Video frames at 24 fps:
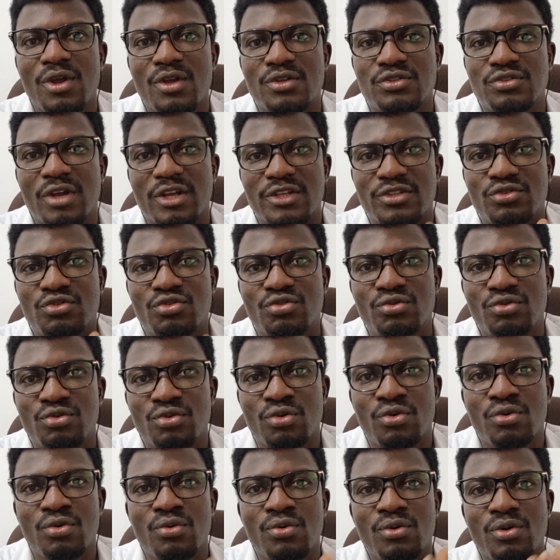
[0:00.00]
so as to
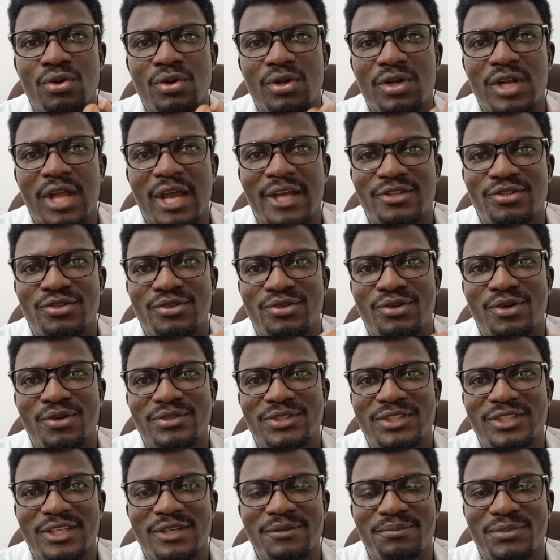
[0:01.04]
know that you don't
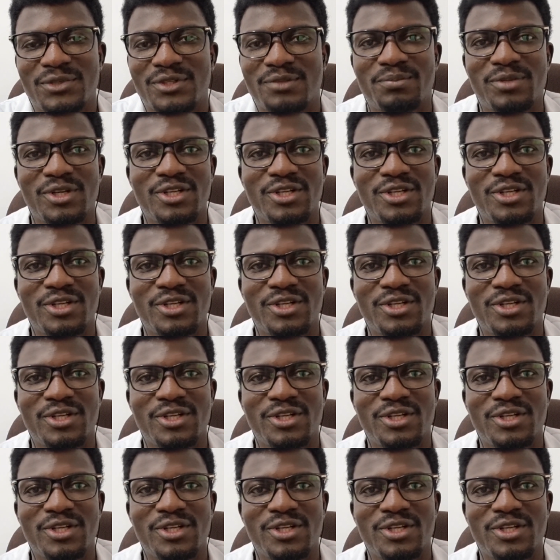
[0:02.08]
skip it.